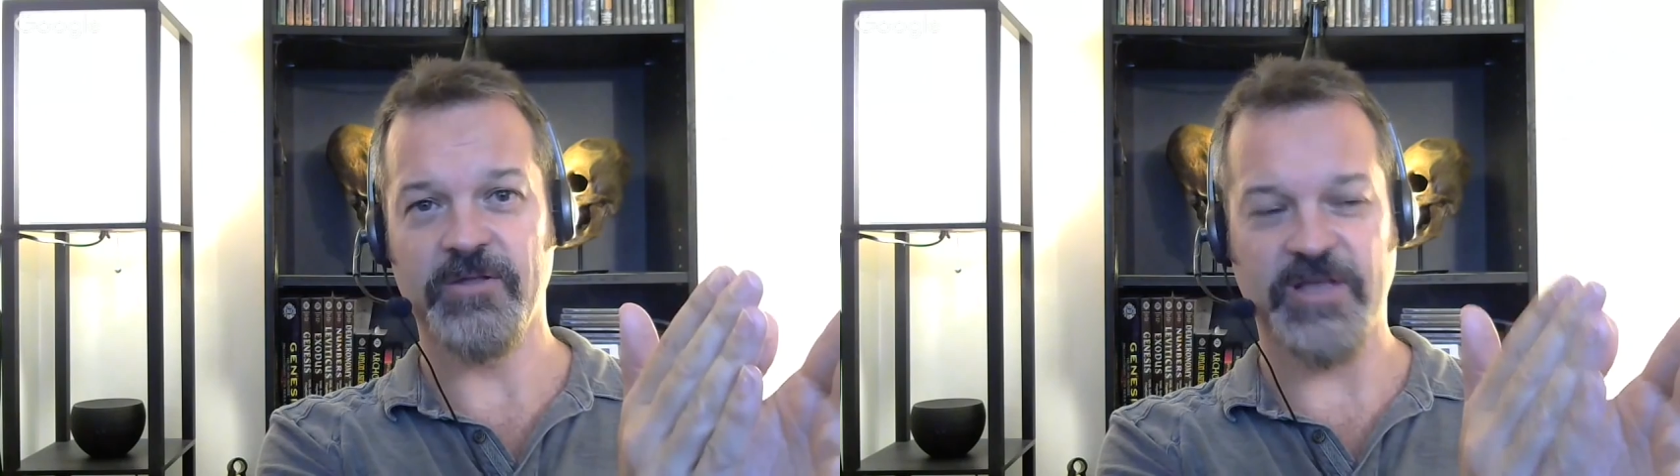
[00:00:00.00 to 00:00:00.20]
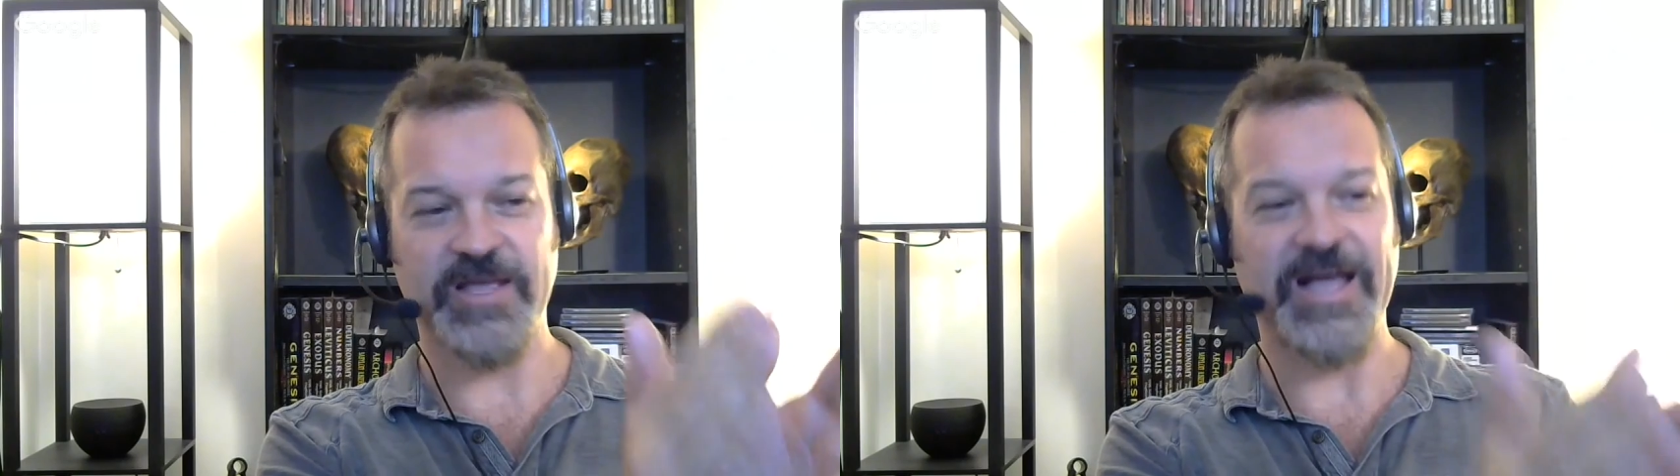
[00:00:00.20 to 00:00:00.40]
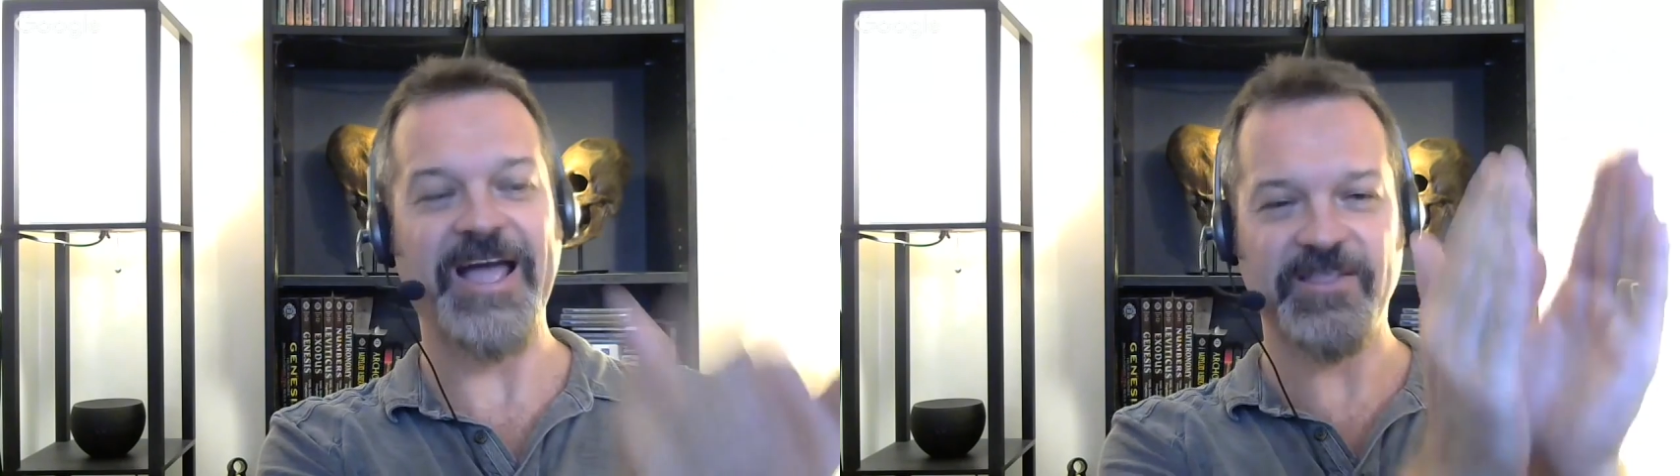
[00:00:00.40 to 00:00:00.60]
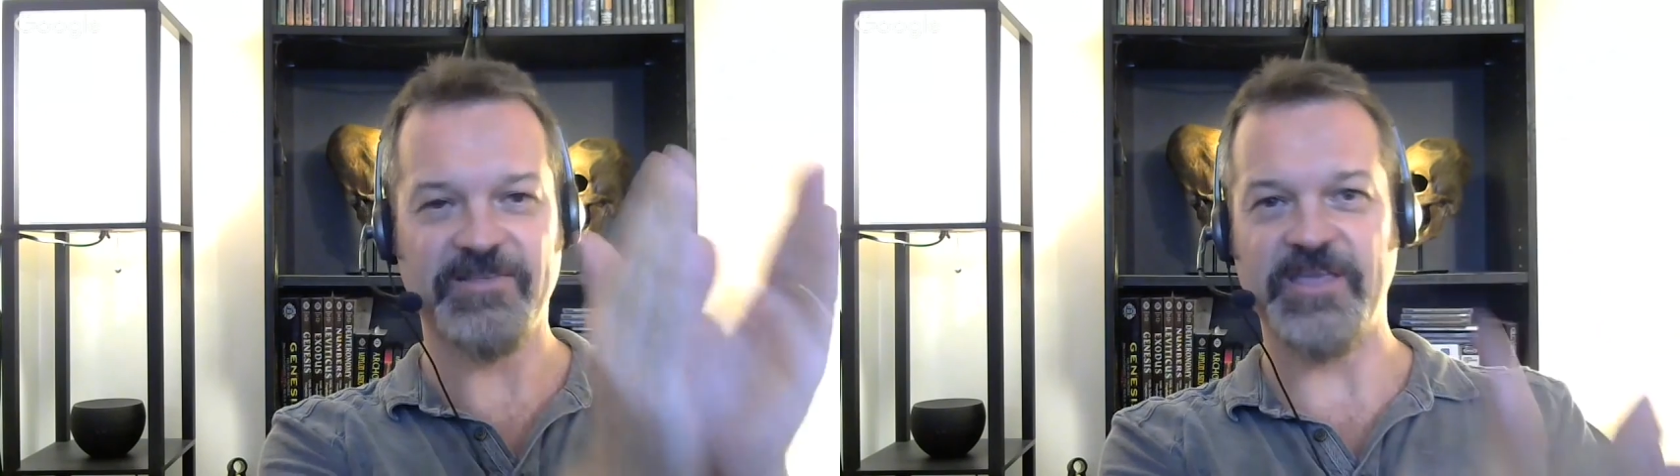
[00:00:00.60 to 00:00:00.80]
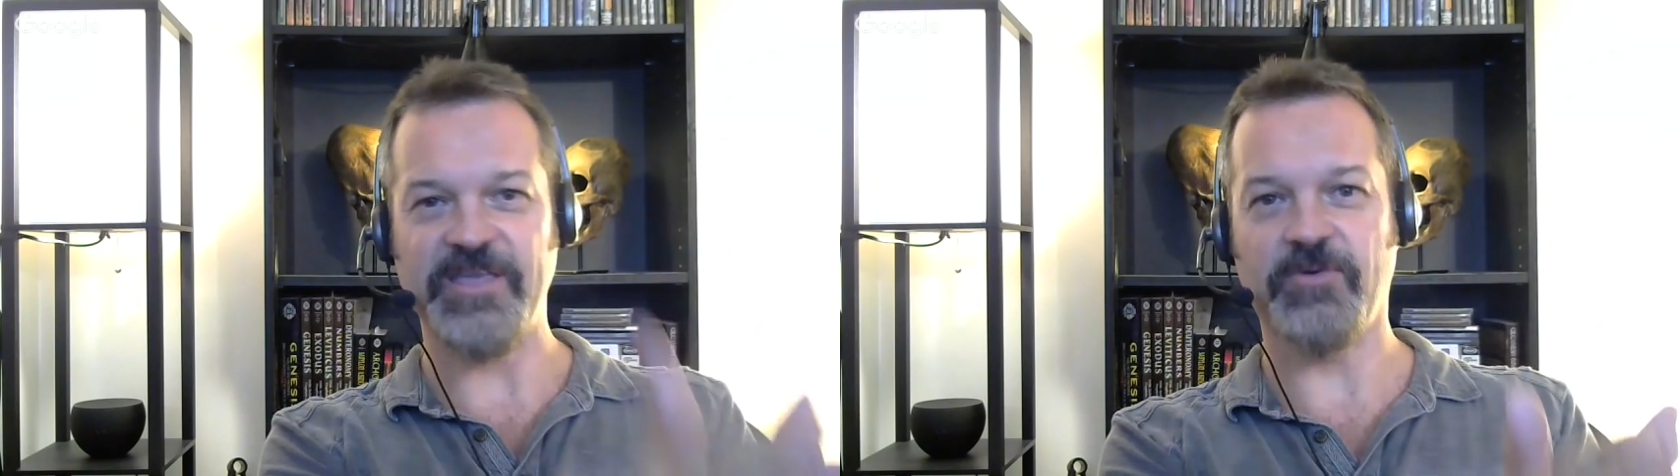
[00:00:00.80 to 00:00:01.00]
the
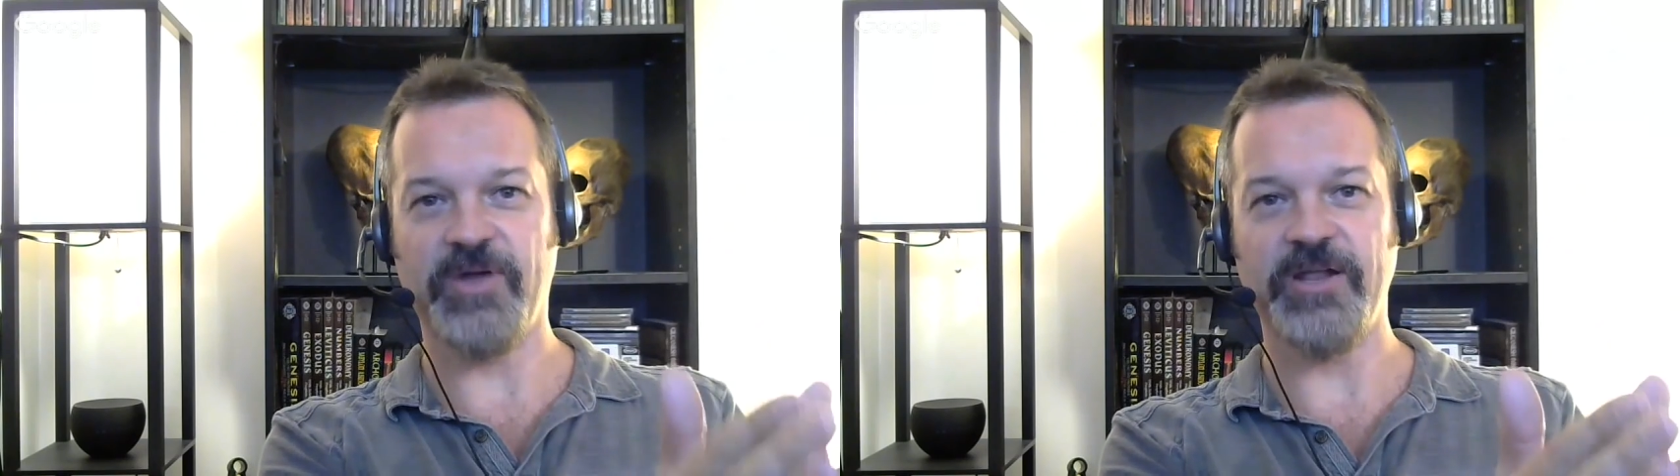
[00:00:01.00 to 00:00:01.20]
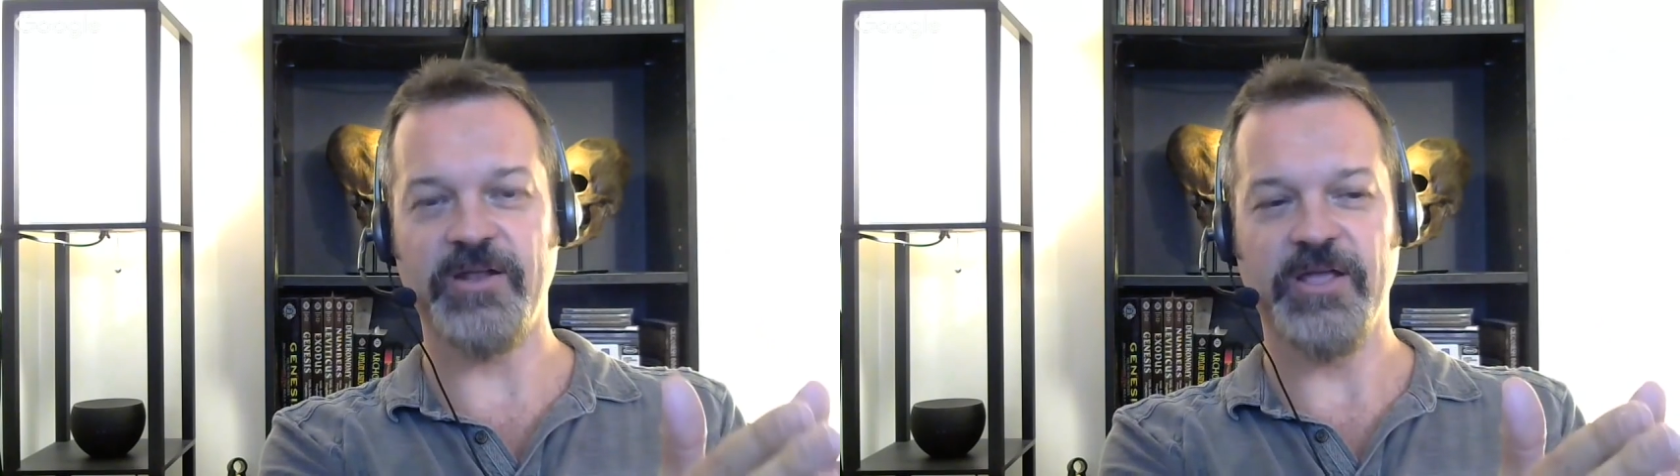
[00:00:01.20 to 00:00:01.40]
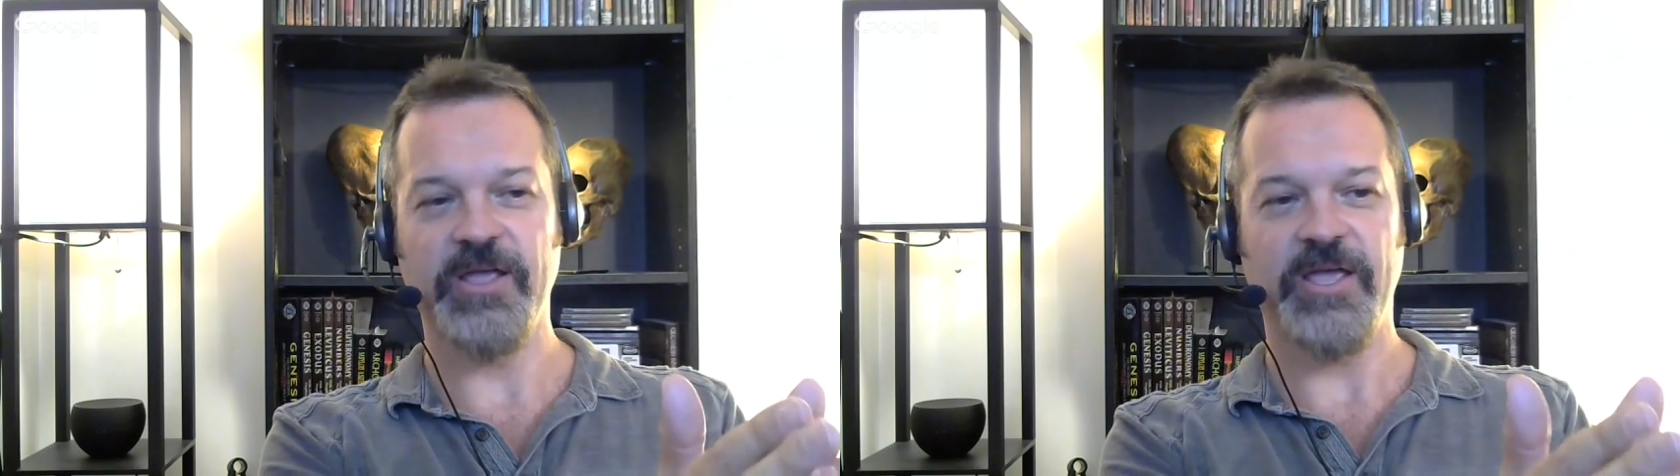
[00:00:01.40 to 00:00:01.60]
kinds that he created,